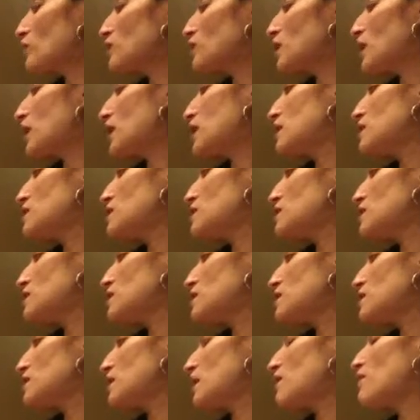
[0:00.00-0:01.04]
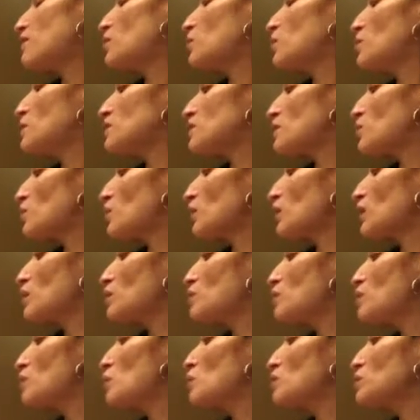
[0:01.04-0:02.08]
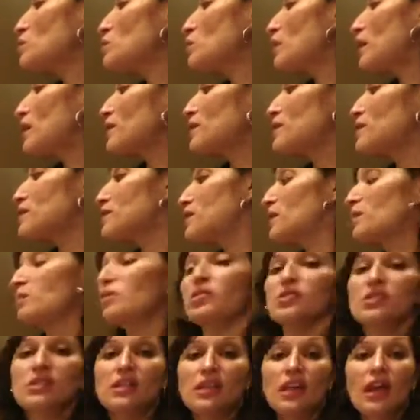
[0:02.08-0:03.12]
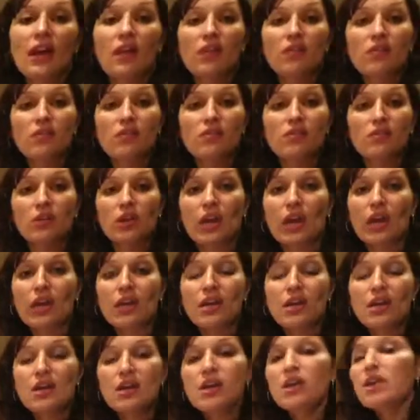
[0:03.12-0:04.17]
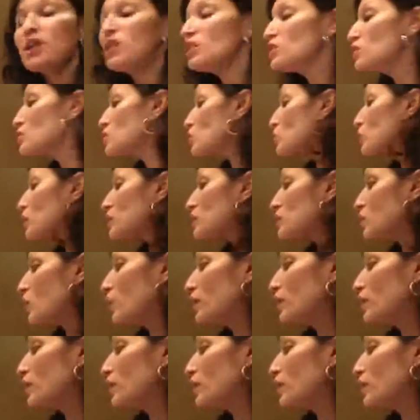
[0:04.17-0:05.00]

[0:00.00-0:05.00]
tens, 7 ones, and we're going to multiply these numbers together, okay? So let's go